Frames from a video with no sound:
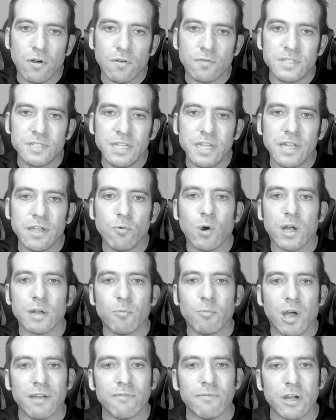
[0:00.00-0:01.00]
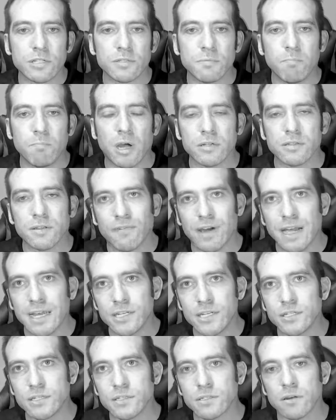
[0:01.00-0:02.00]
seeing what my
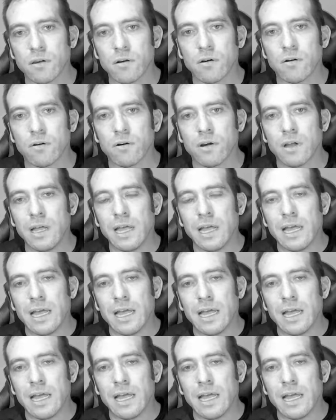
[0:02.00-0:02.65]
motivations are